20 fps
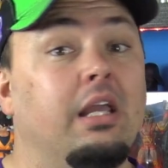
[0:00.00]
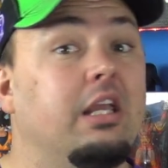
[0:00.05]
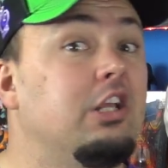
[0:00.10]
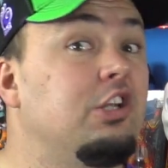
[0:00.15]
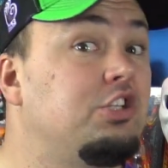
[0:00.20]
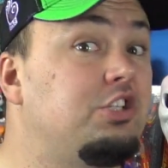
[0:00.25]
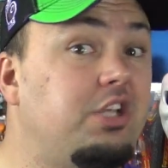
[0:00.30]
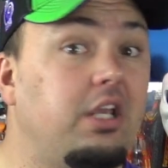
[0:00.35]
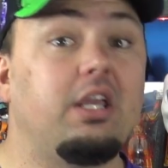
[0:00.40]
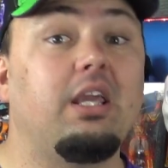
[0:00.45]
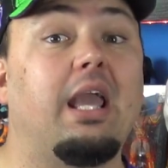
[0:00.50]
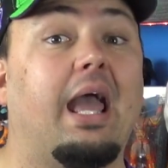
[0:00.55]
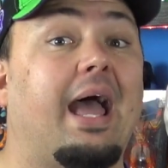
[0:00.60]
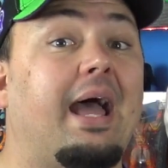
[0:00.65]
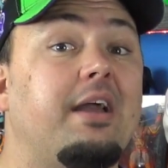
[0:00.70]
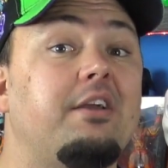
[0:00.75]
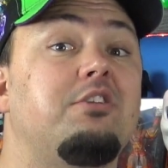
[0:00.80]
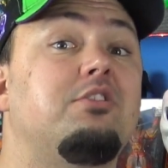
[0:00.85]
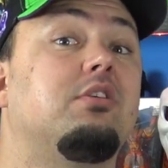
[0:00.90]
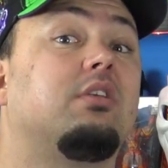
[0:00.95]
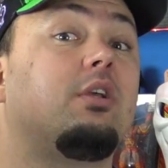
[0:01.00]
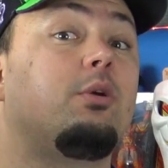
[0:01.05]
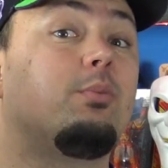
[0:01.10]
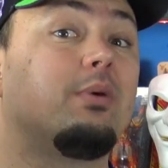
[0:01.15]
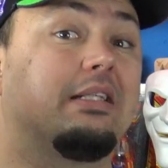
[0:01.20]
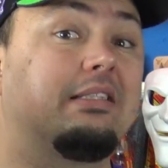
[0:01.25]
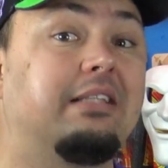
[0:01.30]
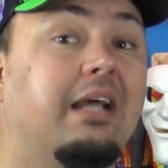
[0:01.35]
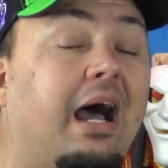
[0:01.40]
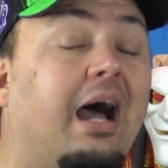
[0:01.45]
She actually
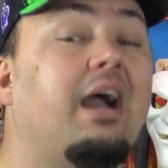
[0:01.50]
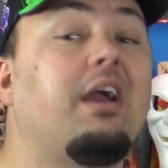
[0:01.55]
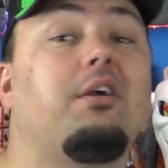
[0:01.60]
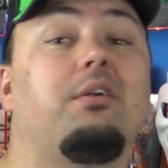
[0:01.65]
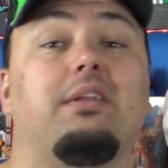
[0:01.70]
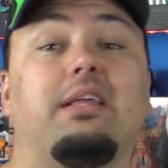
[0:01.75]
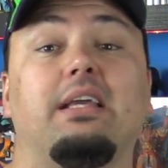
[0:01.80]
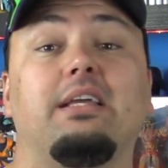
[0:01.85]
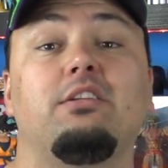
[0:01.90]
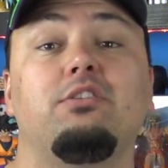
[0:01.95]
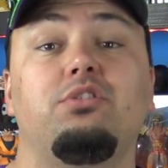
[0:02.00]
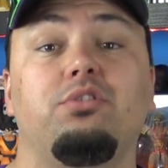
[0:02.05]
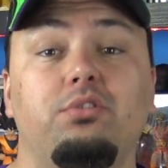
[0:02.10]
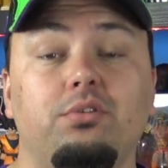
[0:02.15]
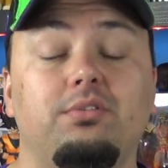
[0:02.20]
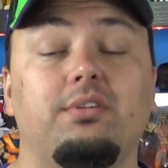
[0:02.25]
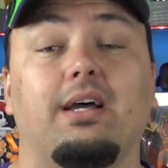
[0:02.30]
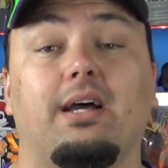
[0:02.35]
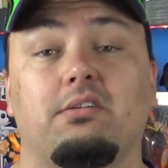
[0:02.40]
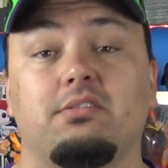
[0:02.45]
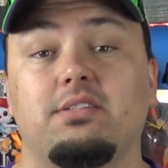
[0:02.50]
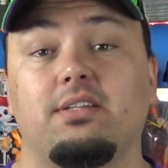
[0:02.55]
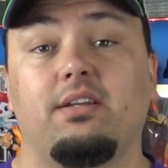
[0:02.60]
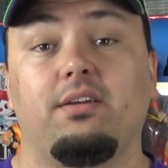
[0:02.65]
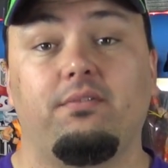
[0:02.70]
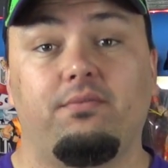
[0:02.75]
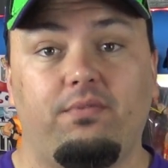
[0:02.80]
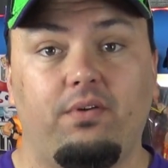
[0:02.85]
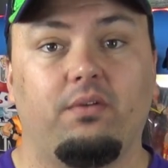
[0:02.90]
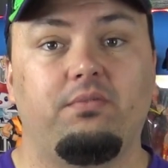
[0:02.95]
retired in two
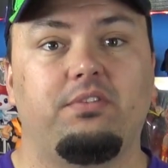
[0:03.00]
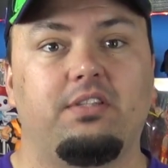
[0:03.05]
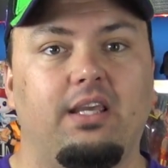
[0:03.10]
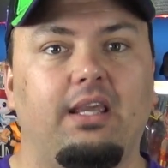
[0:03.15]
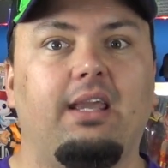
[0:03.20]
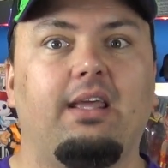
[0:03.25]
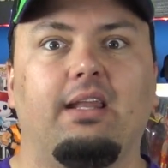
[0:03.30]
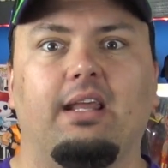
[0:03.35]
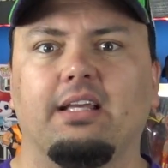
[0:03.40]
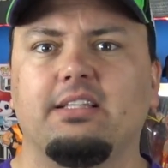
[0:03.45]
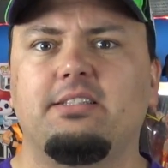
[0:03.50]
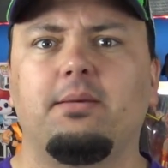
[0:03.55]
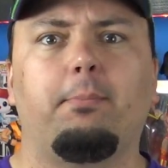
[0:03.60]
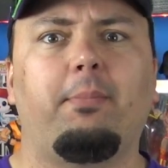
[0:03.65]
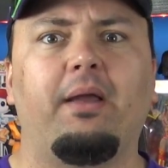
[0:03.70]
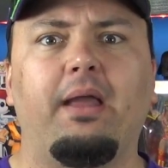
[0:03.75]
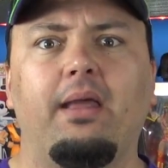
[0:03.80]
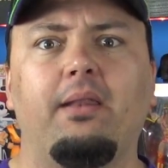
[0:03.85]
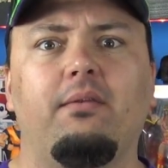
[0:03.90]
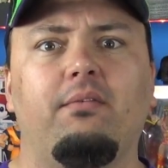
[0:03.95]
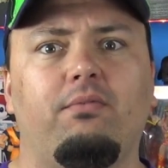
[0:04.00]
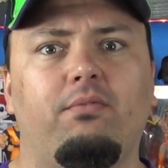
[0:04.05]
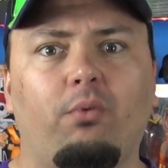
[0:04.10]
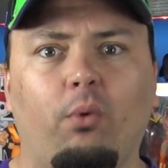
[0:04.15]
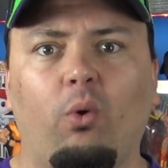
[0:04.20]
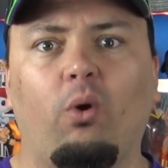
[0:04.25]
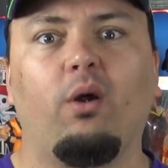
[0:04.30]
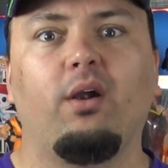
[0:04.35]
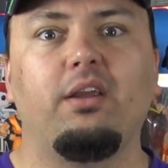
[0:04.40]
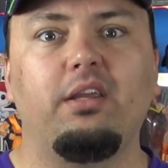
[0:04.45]
thousand fifteen. It's been
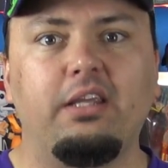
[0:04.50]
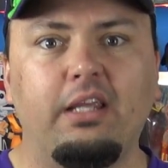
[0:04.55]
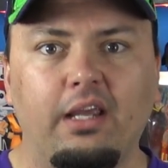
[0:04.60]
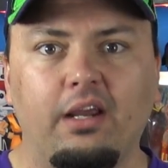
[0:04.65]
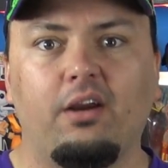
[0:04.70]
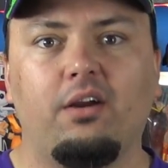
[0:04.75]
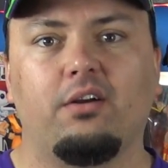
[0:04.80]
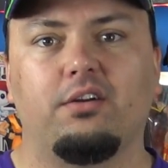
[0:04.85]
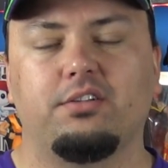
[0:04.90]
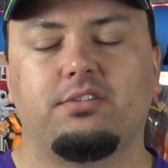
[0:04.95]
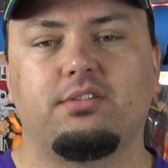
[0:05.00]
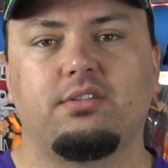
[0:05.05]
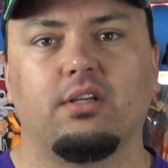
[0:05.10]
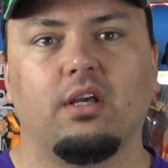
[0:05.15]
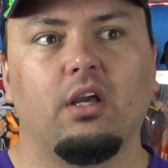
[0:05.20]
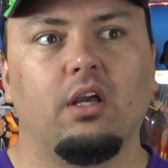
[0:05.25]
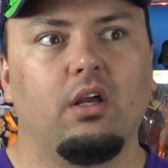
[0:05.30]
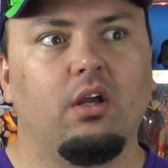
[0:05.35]
four years.